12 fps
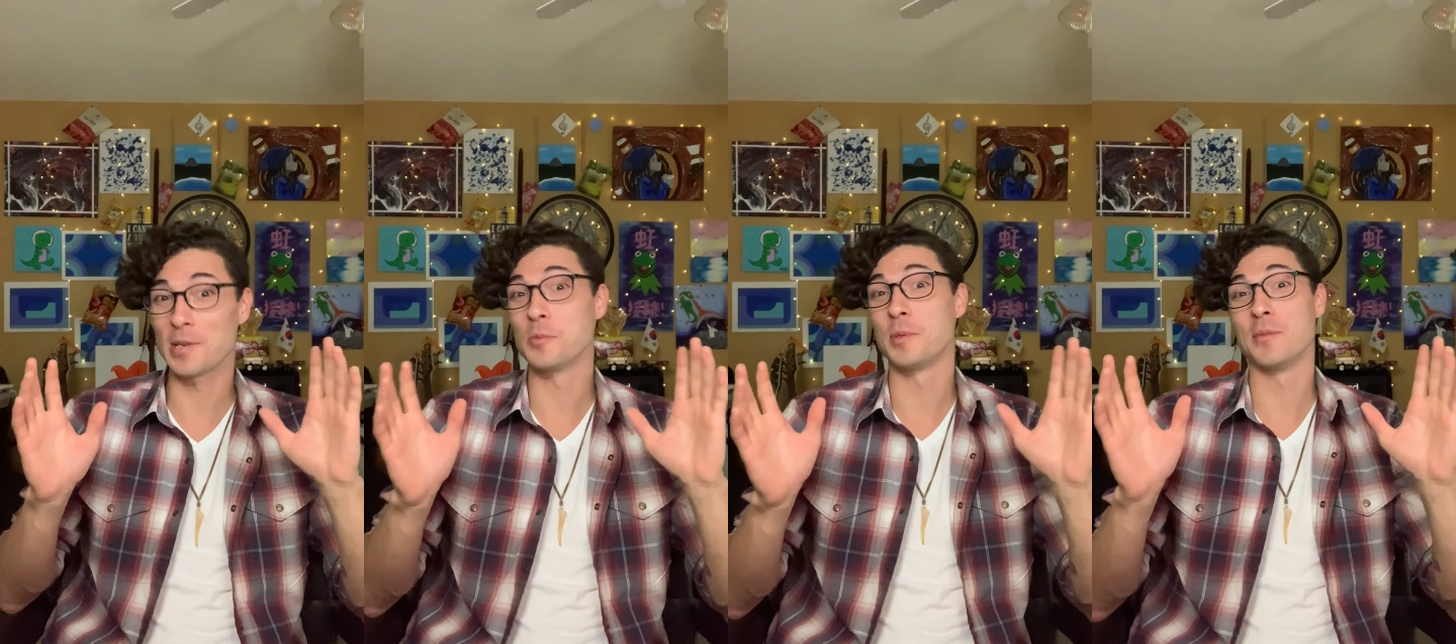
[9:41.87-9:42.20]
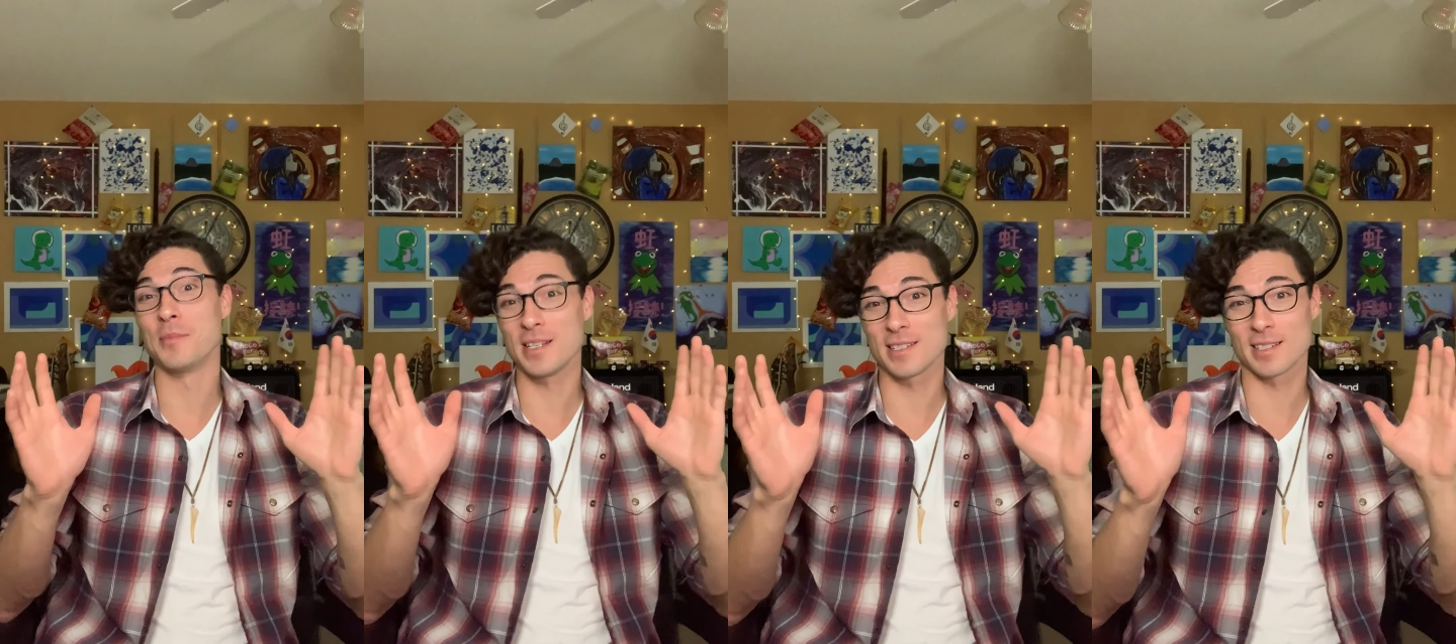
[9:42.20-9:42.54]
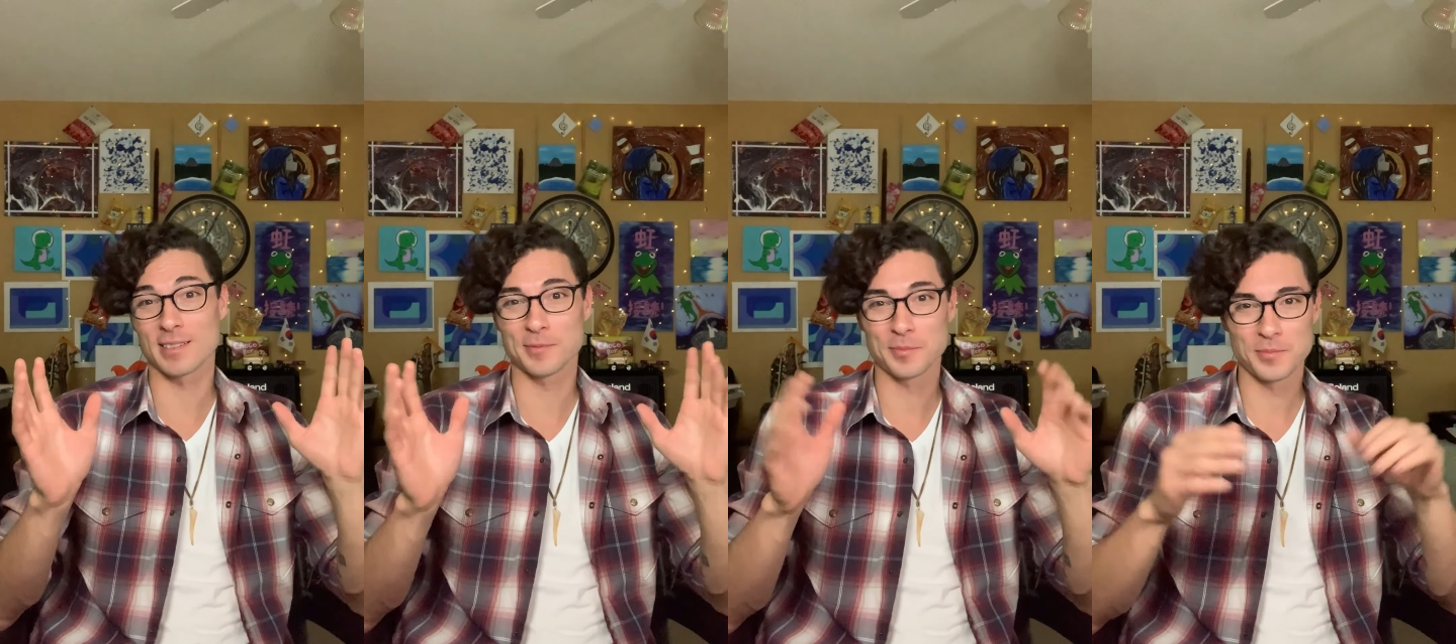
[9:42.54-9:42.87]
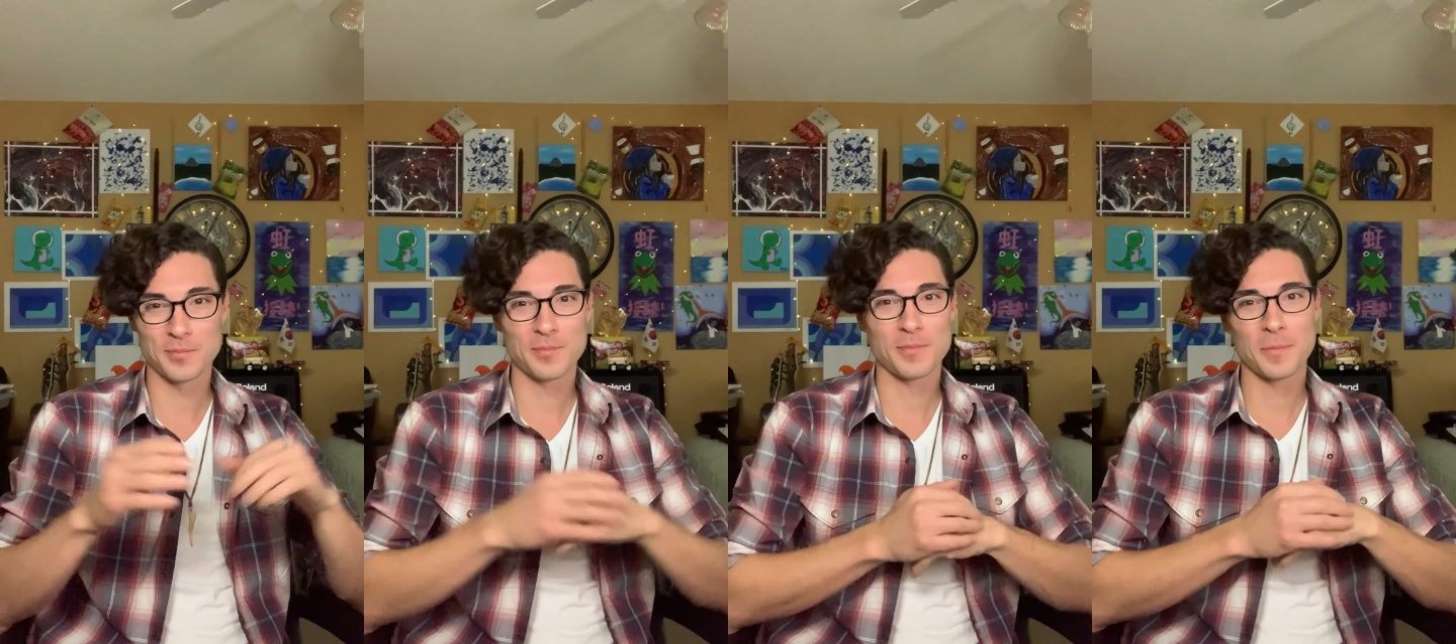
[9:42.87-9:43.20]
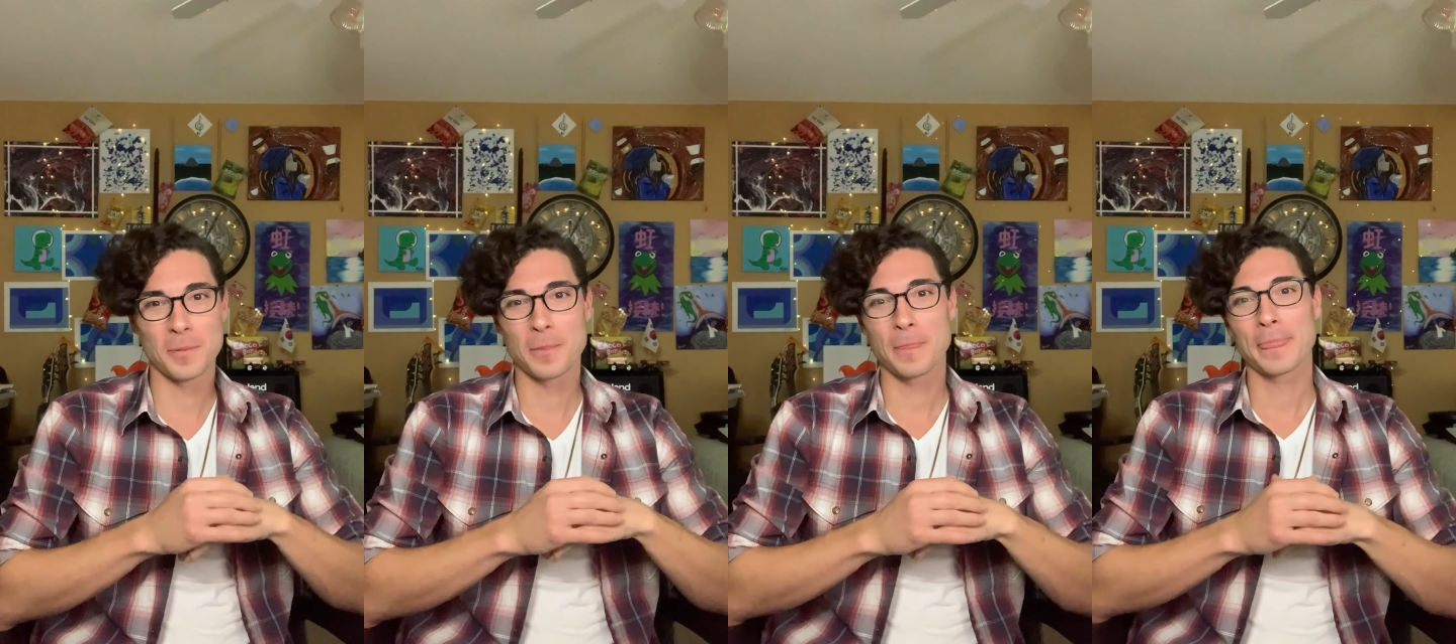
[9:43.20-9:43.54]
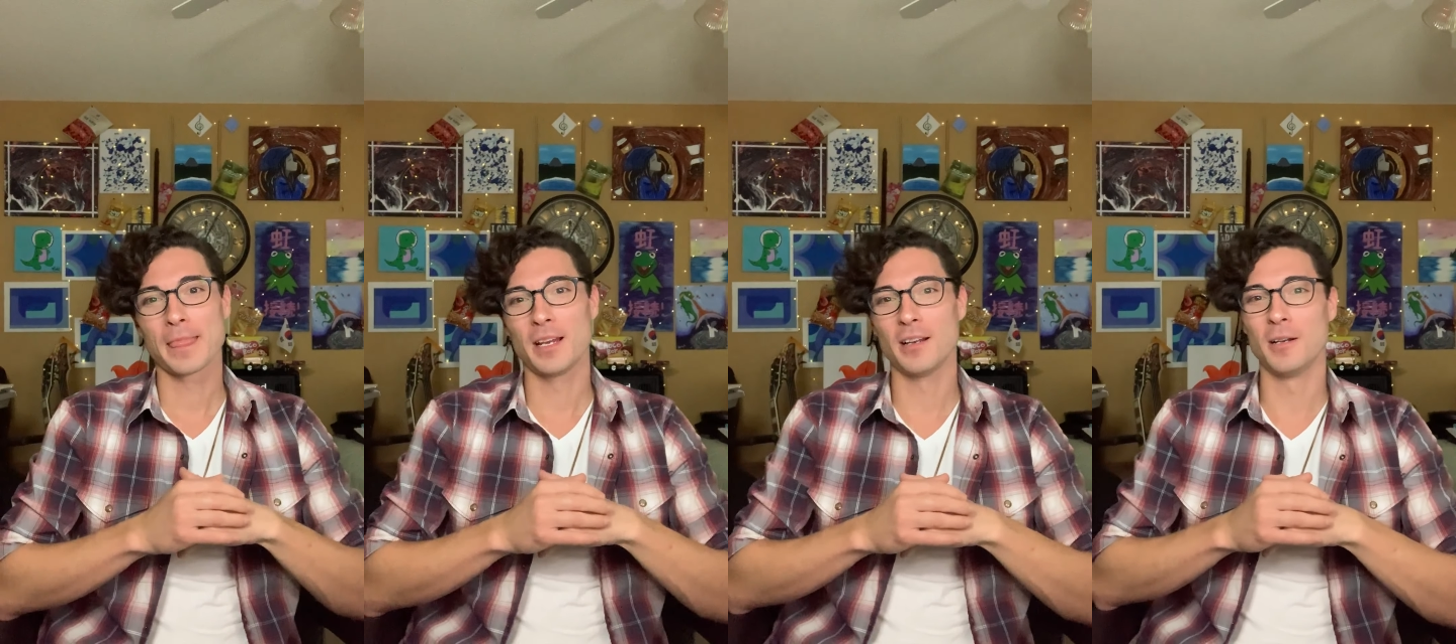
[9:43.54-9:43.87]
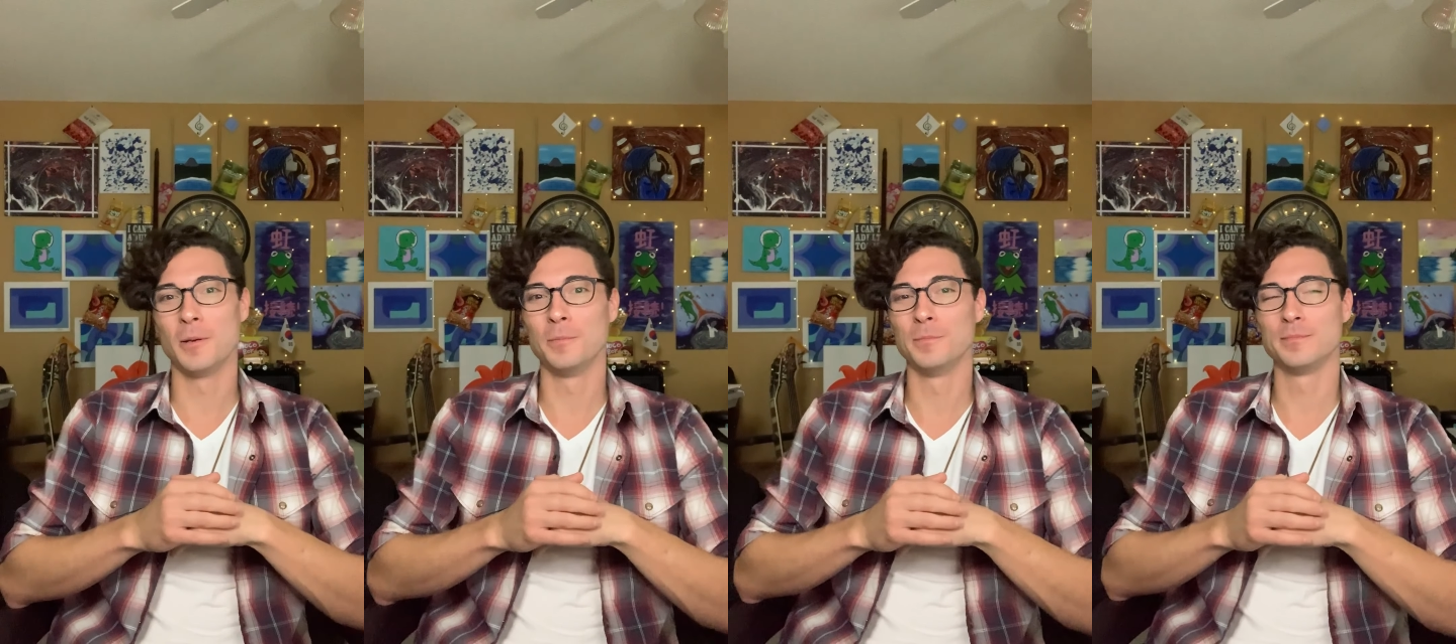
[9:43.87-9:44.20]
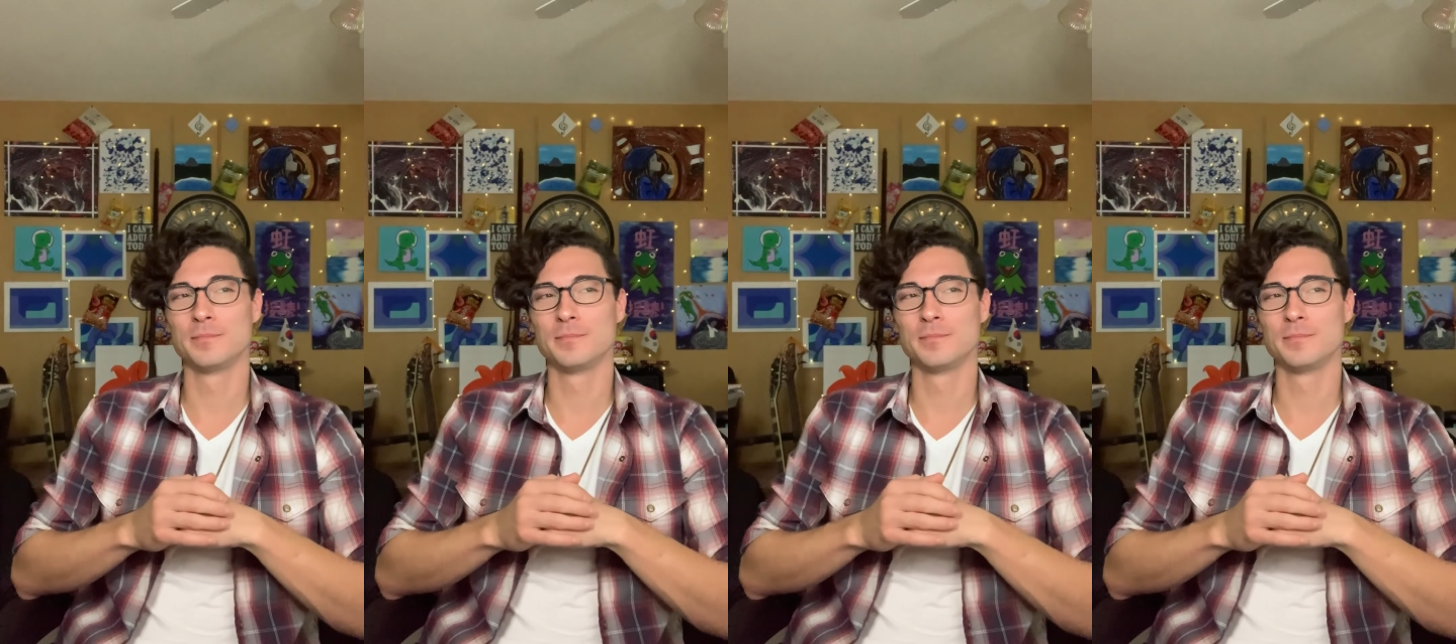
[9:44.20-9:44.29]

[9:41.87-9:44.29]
That would be amazing. So